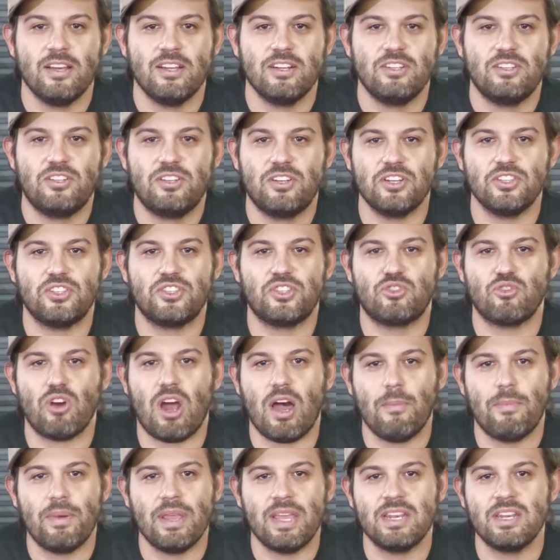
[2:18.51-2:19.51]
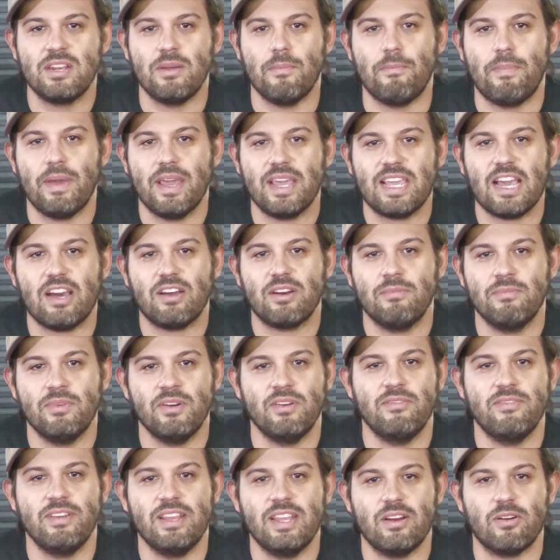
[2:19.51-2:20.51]
Just drop in to pick out a
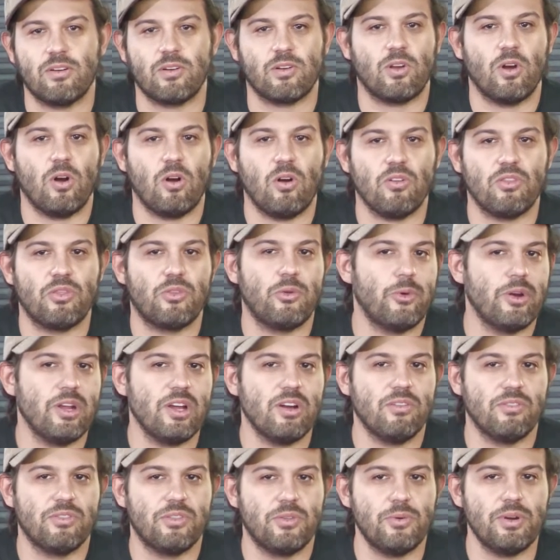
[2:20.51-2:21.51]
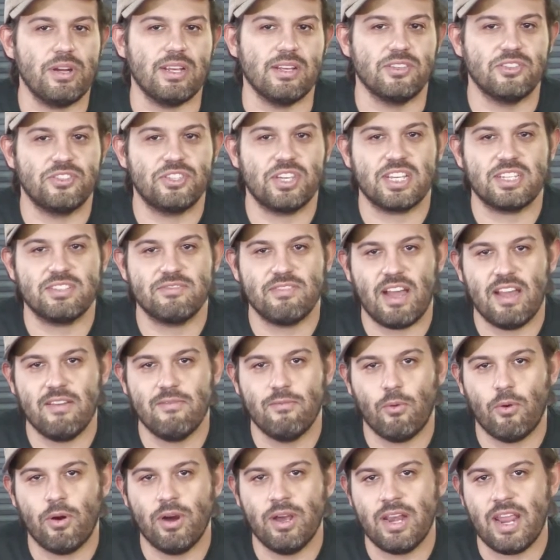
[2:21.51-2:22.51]
movie or call 303
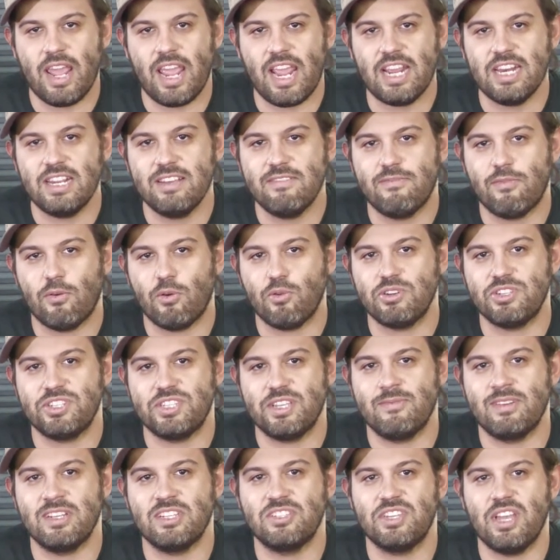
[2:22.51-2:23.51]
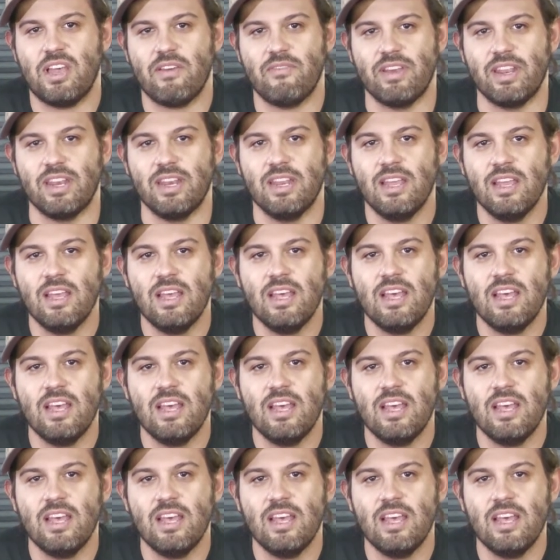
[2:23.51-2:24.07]
651 8477